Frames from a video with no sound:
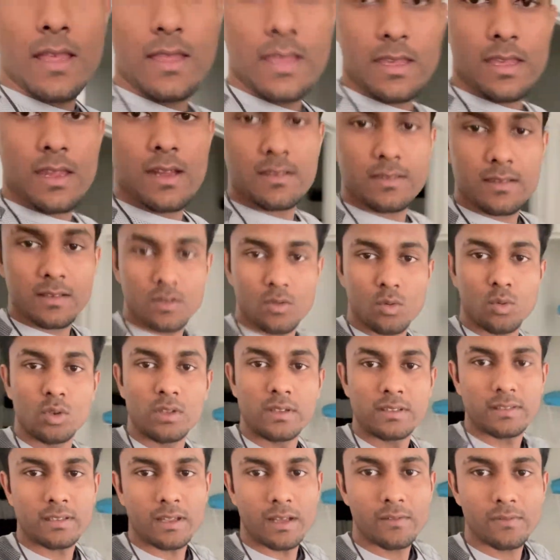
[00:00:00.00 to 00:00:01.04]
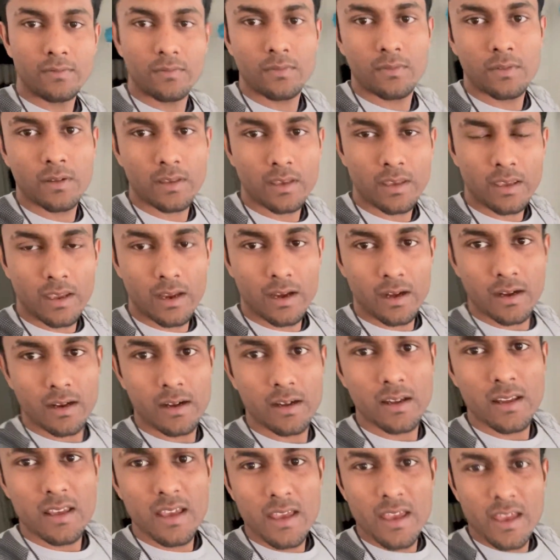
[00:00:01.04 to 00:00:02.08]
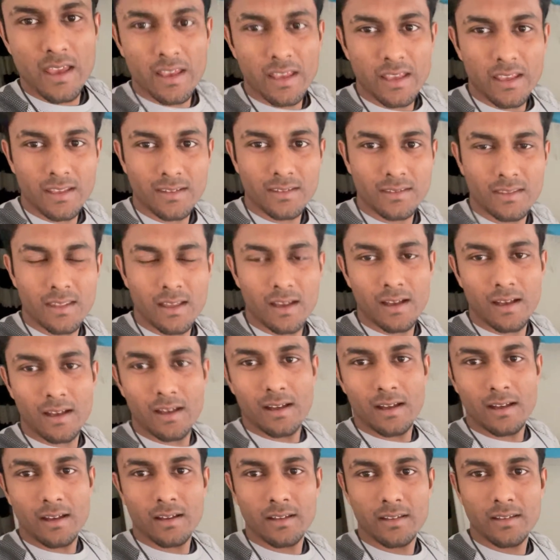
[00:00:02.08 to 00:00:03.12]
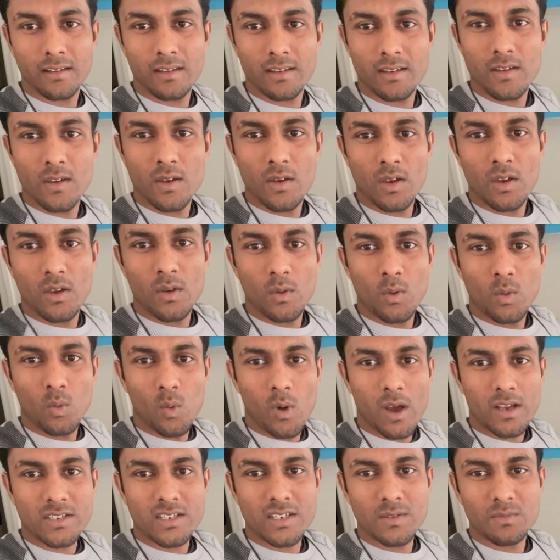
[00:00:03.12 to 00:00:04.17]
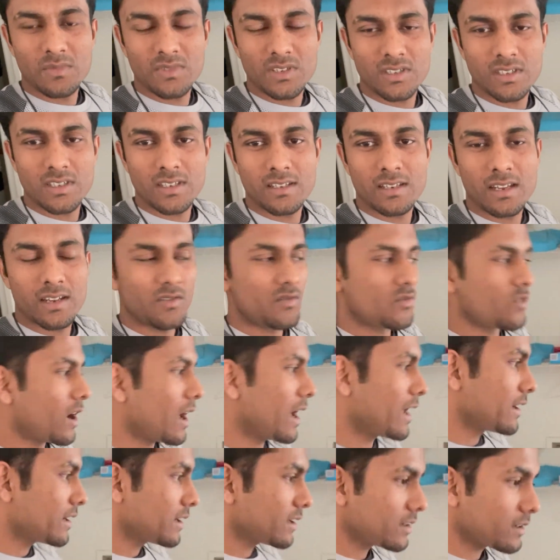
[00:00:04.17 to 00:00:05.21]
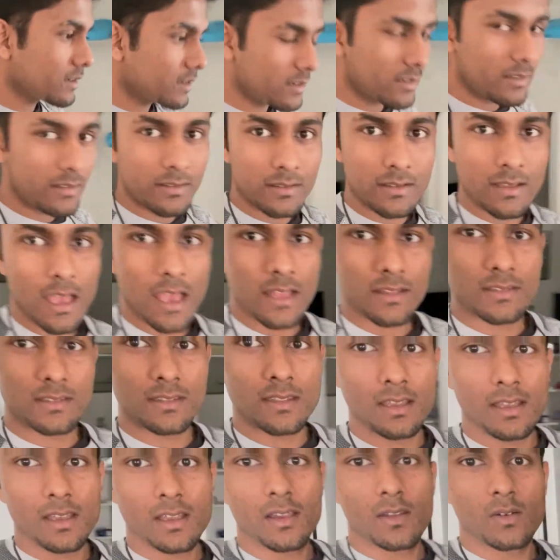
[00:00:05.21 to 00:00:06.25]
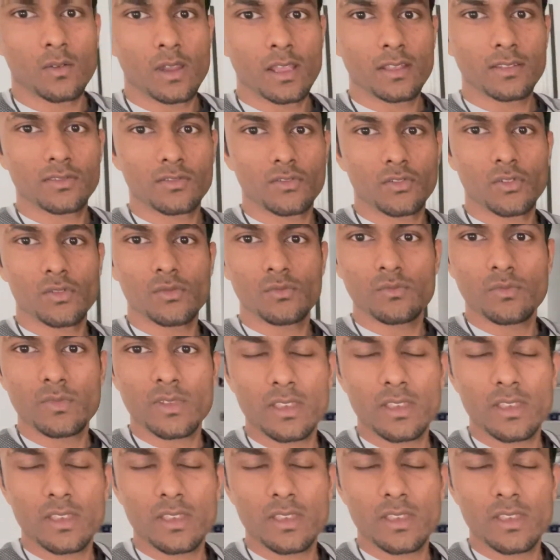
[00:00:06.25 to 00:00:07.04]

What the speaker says: here's the cool stuff. Here is the washing machine and dryer. That's the restroom.